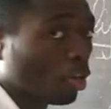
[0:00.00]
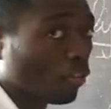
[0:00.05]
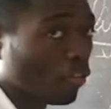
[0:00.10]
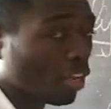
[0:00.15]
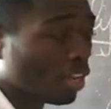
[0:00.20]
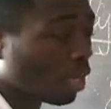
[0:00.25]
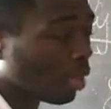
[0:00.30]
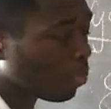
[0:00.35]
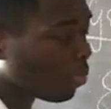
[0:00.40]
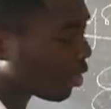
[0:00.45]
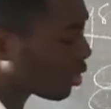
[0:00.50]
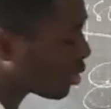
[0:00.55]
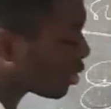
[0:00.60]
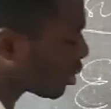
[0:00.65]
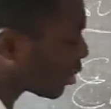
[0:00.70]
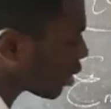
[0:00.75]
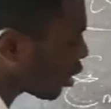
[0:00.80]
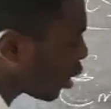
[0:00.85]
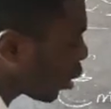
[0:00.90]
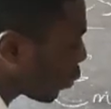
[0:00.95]
of what you are
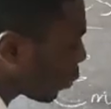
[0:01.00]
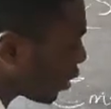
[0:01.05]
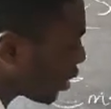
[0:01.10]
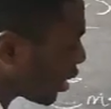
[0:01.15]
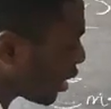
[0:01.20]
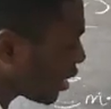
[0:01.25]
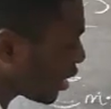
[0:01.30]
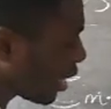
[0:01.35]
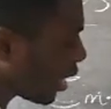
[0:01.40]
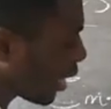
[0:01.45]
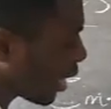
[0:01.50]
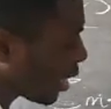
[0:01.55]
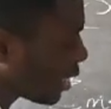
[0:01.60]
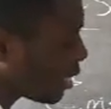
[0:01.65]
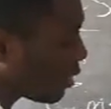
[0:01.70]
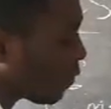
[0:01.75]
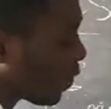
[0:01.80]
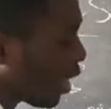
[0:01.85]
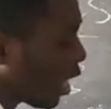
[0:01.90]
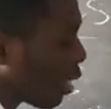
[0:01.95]
plotting. With gradient
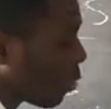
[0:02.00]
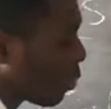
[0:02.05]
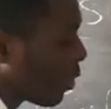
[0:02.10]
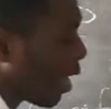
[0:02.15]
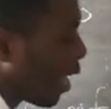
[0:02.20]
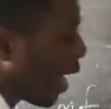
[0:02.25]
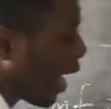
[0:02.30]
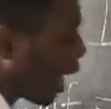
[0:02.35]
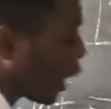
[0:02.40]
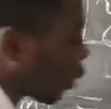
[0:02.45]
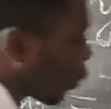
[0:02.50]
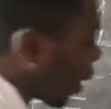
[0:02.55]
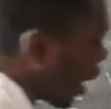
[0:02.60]
negative m and